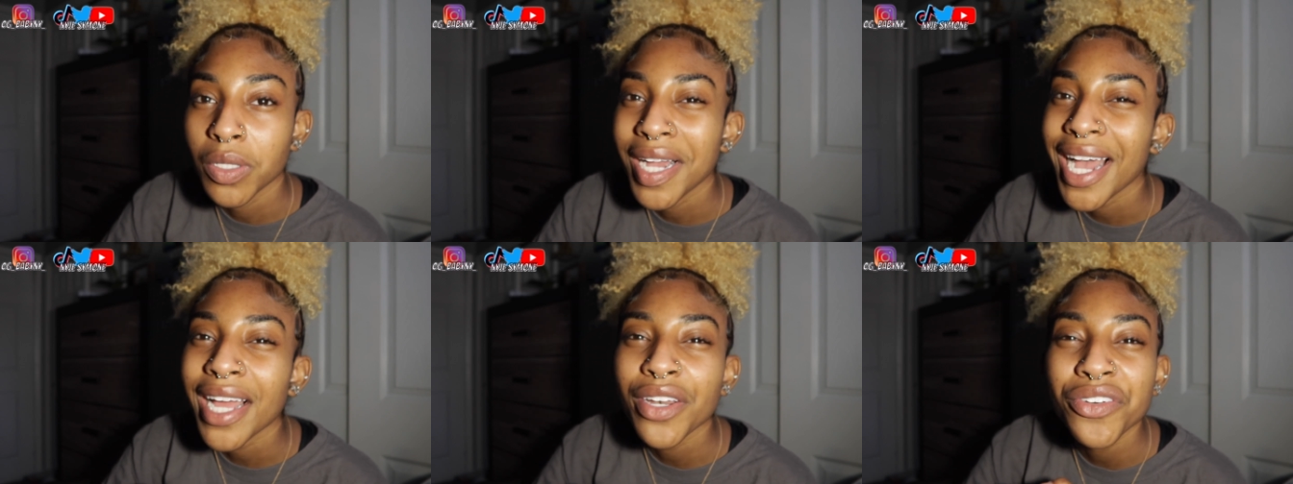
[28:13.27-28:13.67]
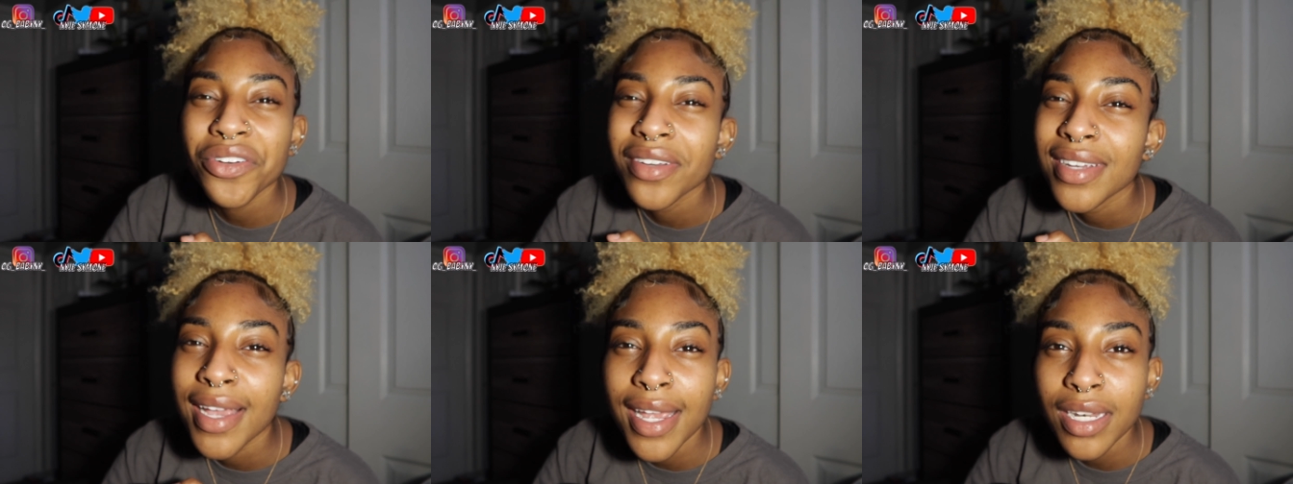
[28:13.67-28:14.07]
God
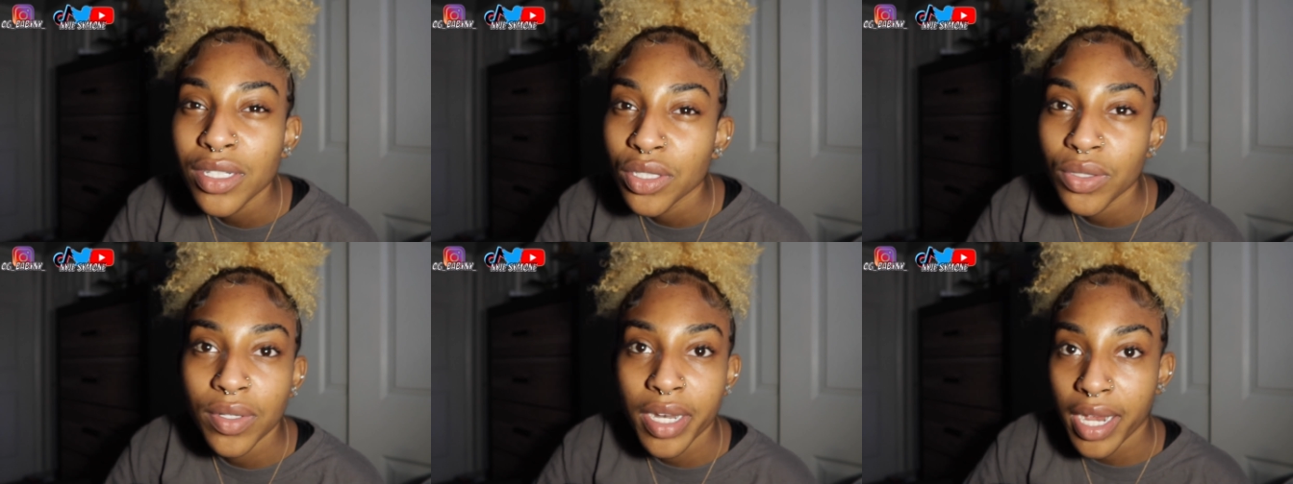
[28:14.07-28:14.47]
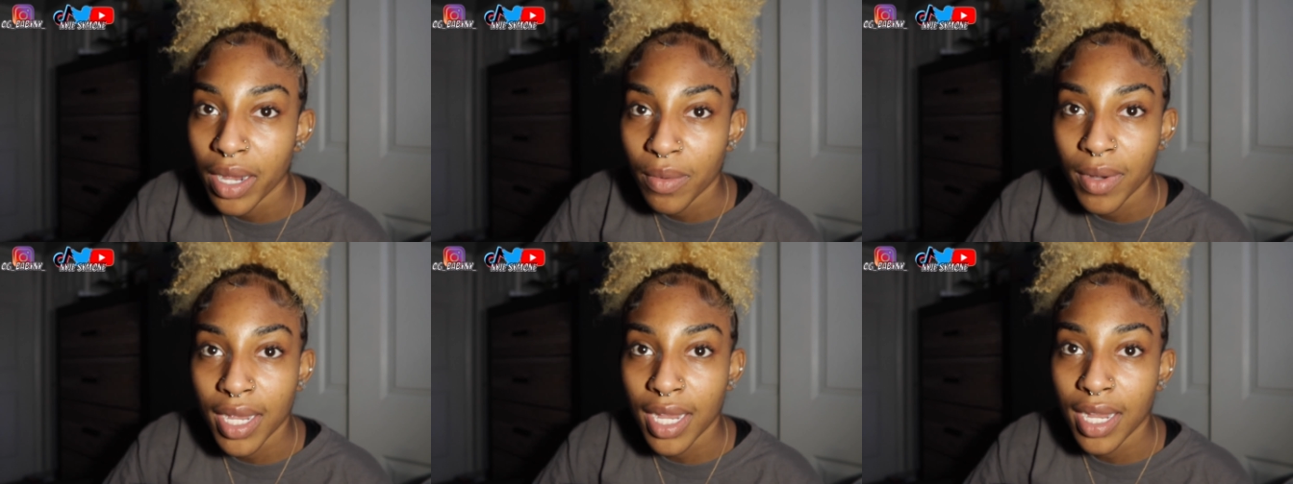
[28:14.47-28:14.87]
created you that
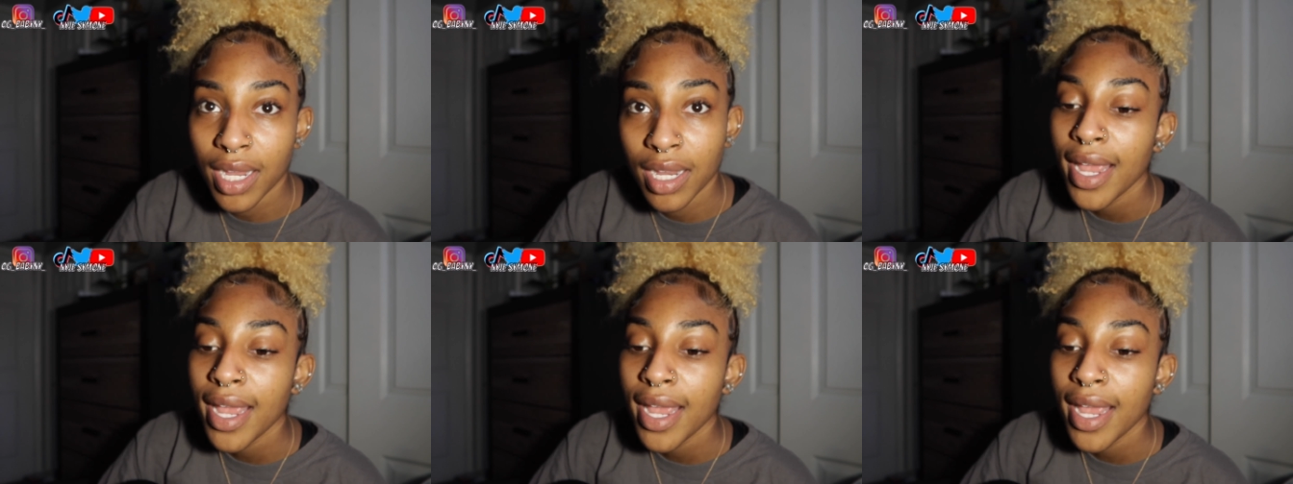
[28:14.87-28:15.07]
way.